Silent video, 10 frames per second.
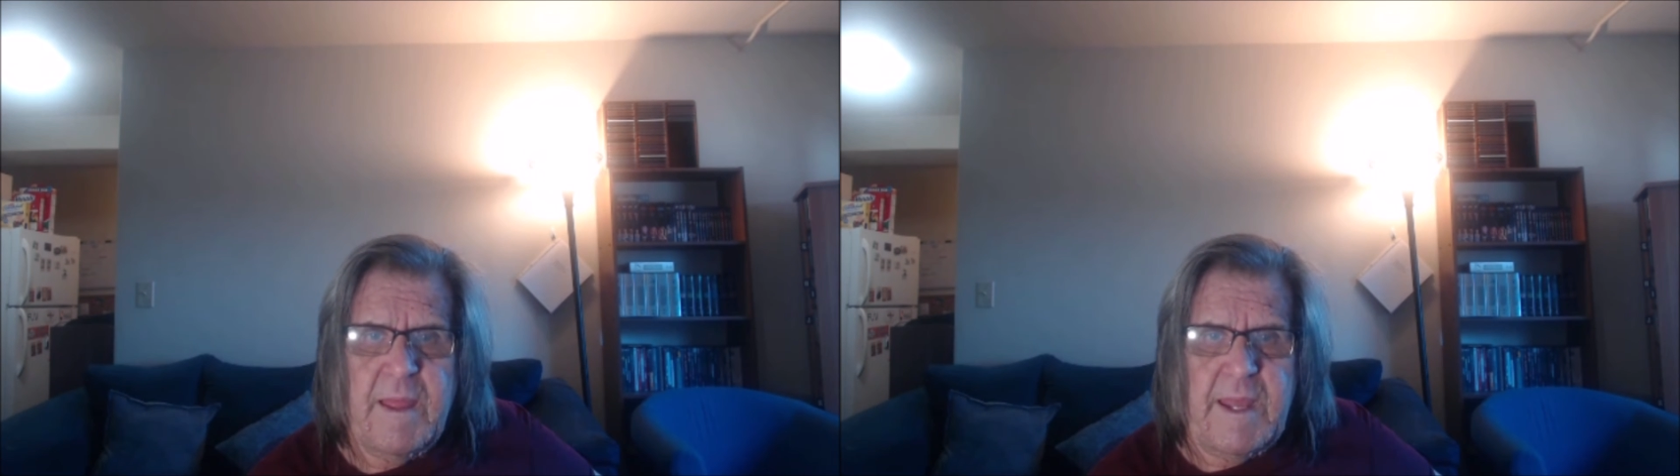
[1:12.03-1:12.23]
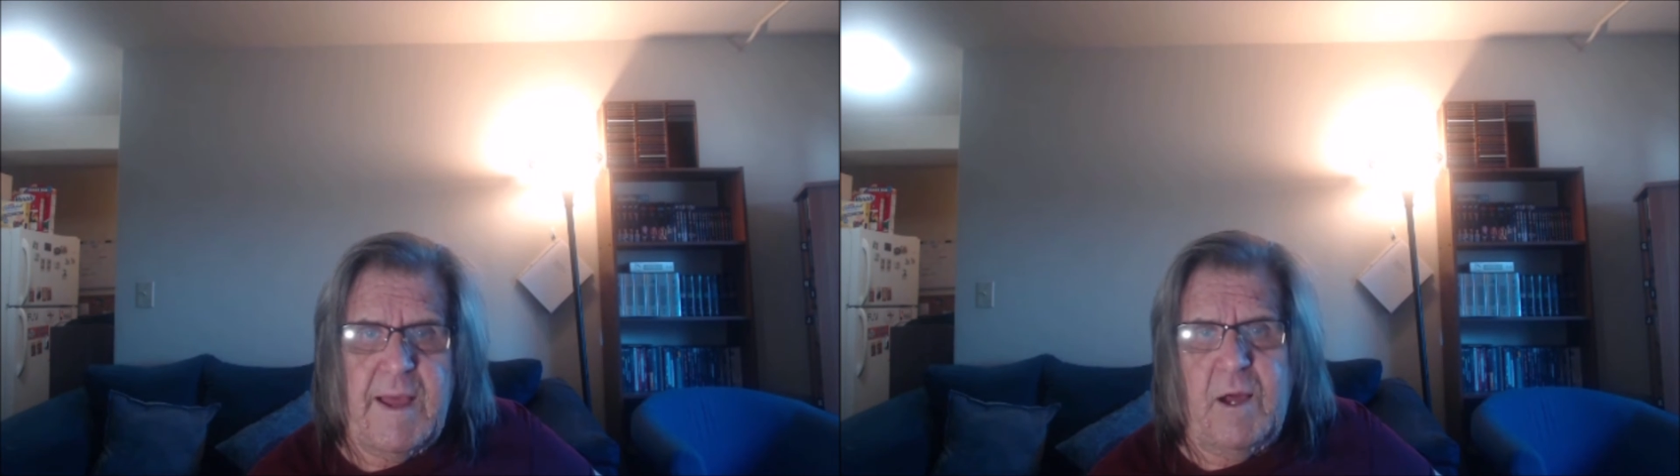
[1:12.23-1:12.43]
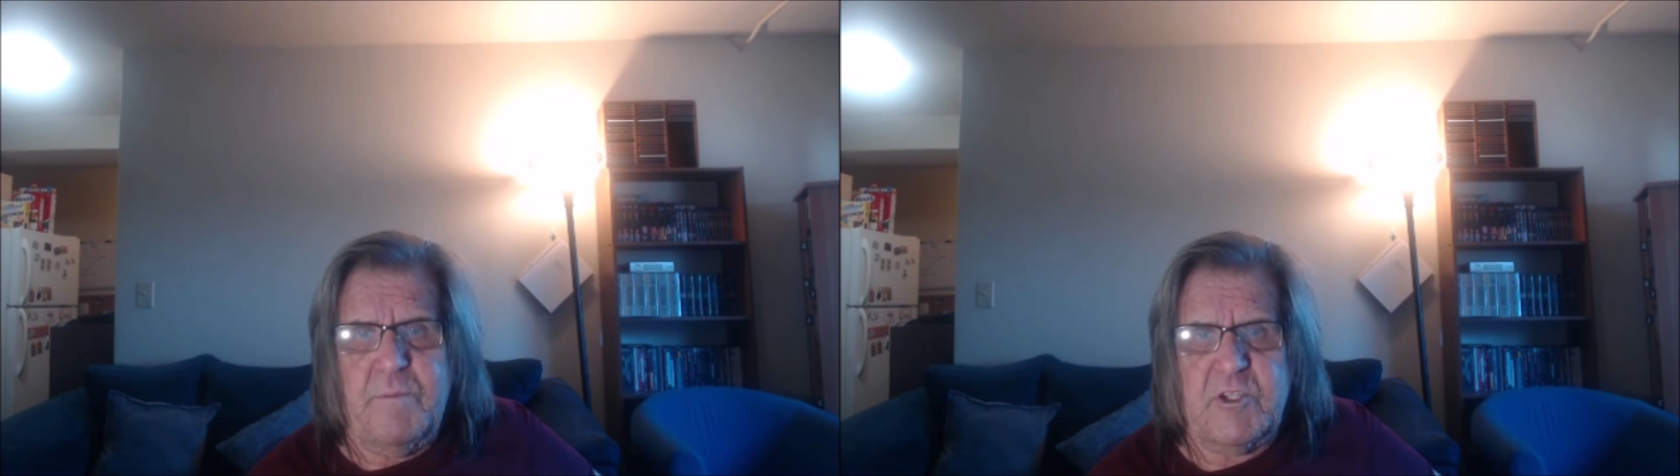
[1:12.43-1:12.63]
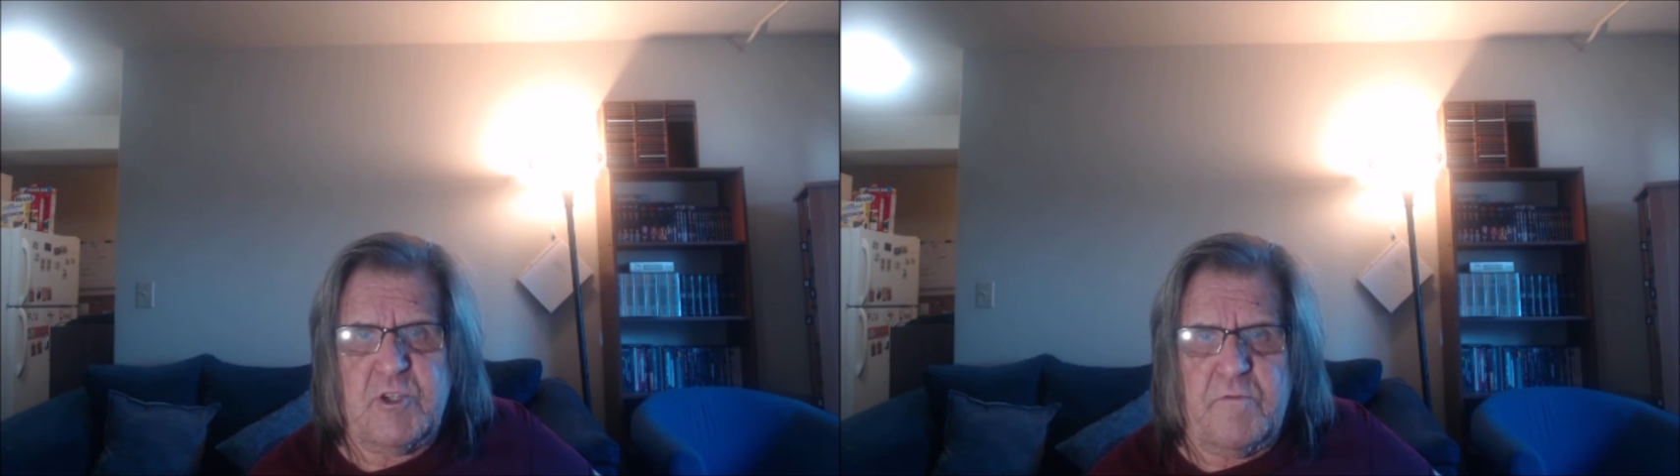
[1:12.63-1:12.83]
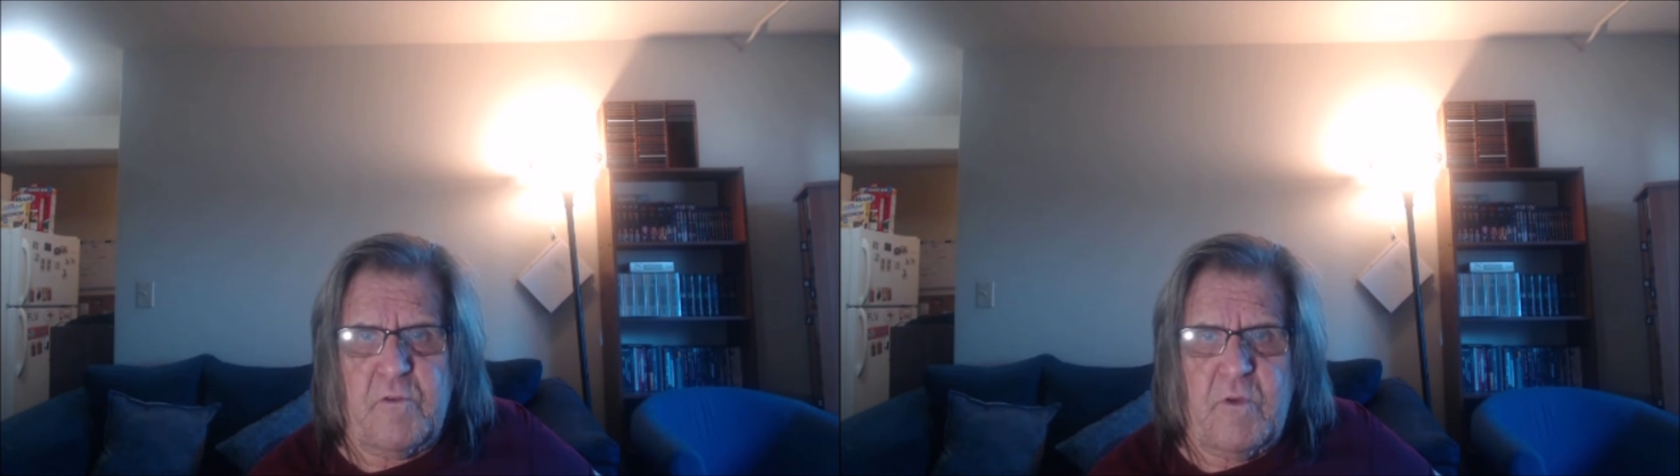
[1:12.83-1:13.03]
and how much
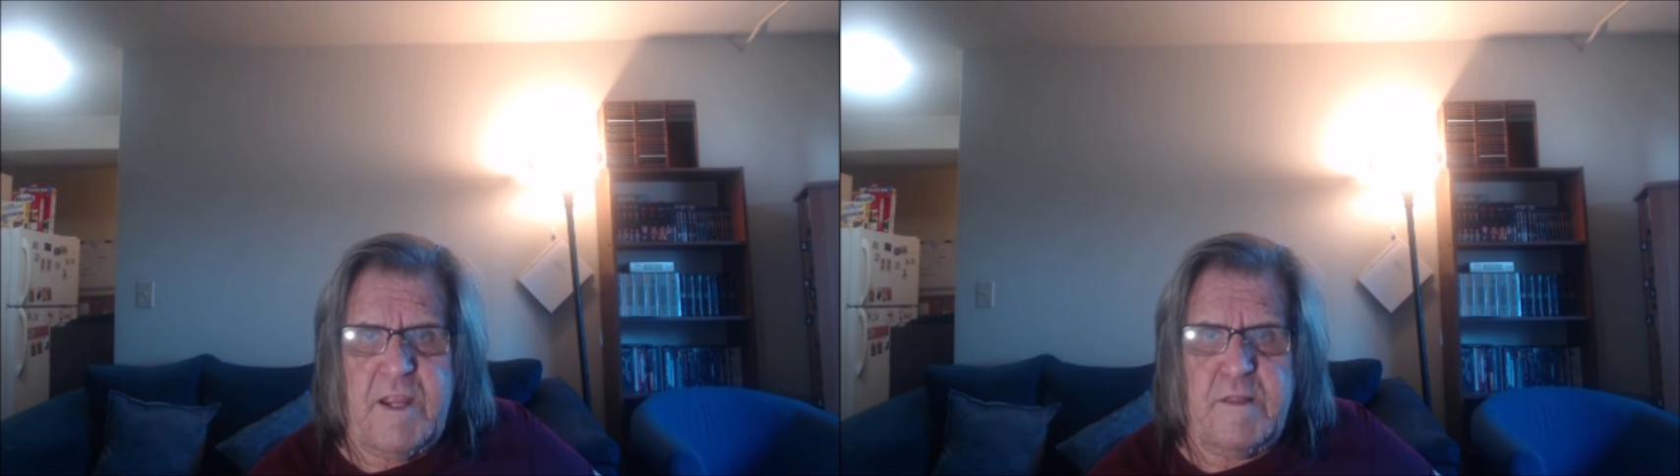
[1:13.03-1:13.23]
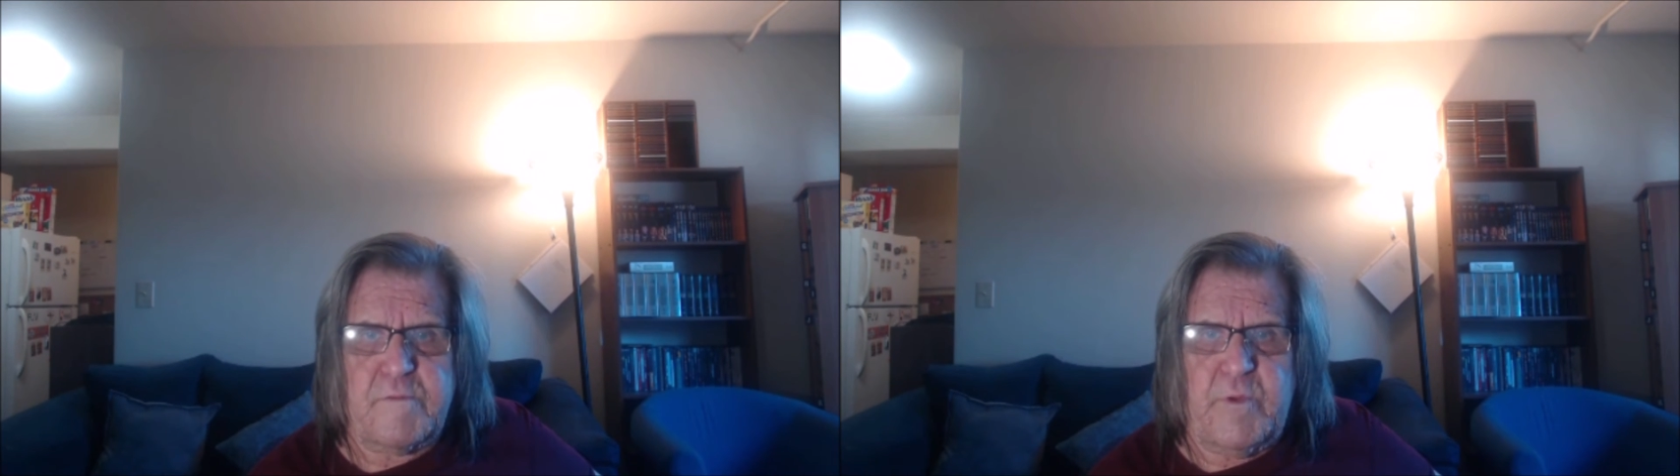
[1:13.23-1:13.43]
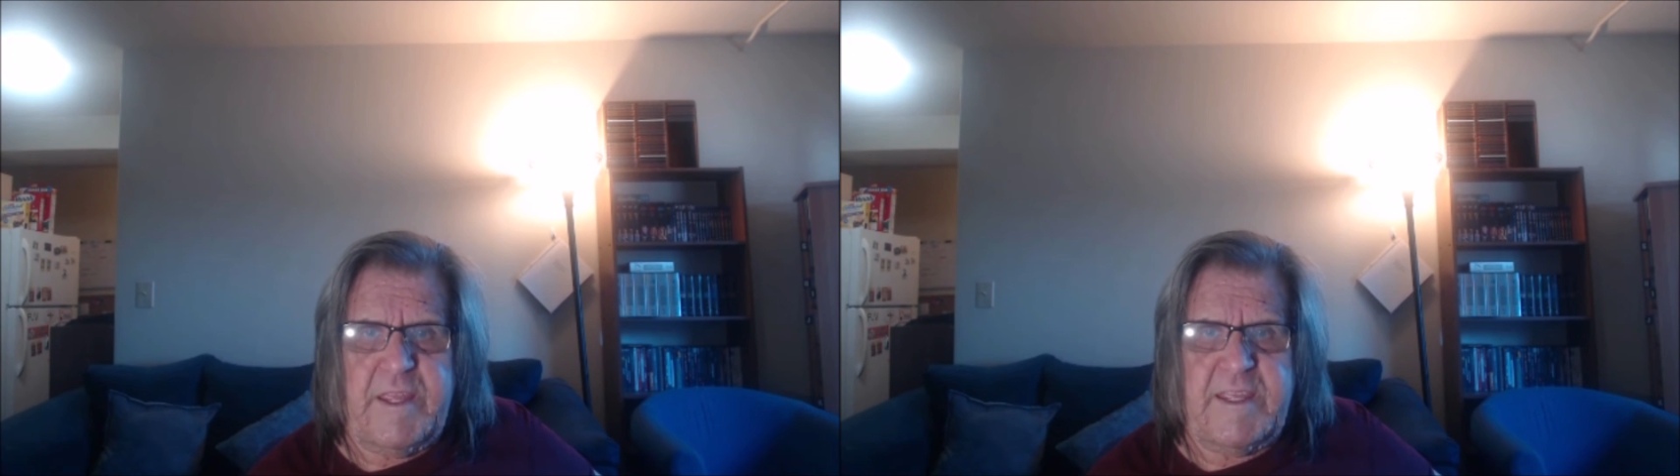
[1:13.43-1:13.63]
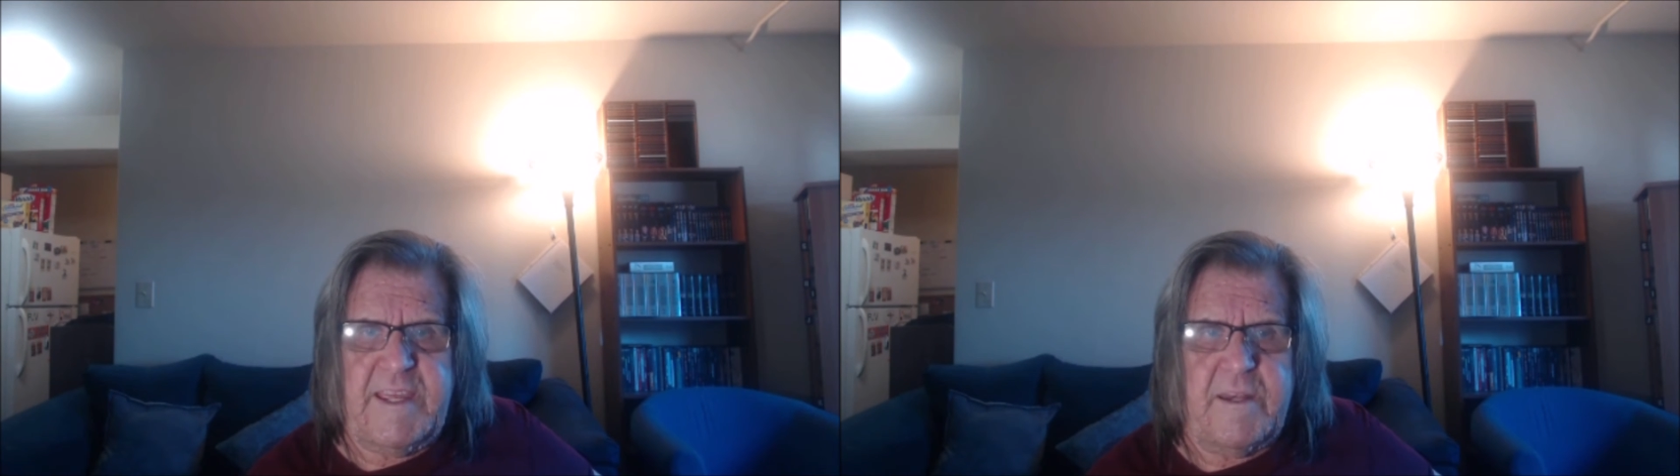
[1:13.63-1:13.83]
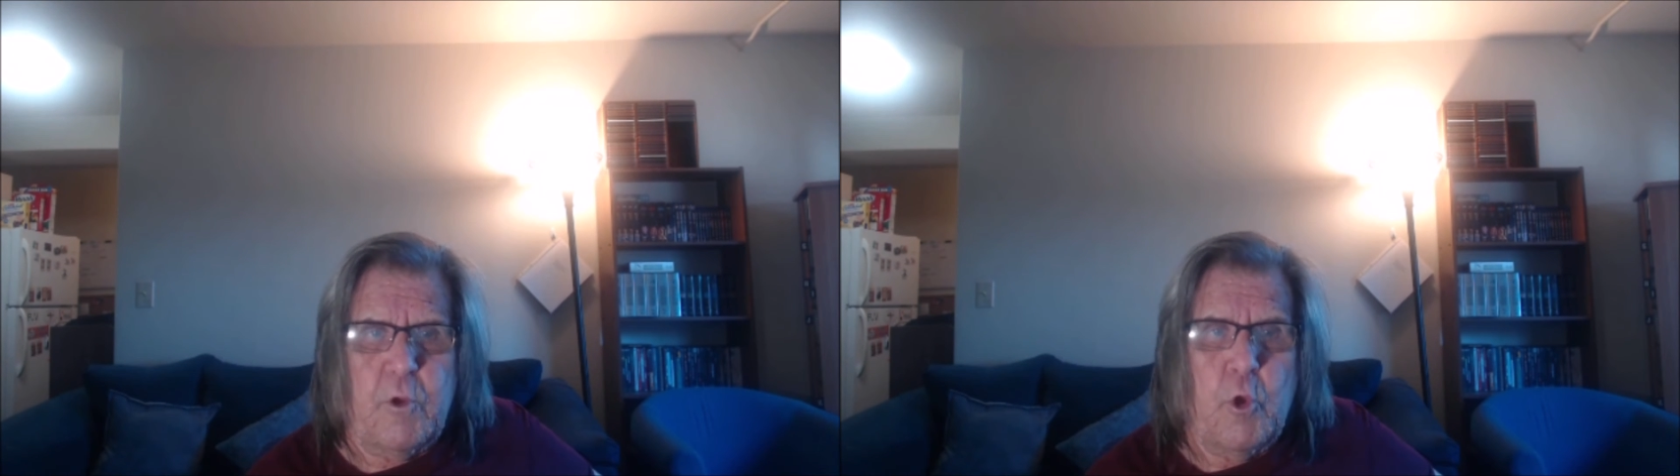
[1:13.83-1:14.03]
of a raise we get,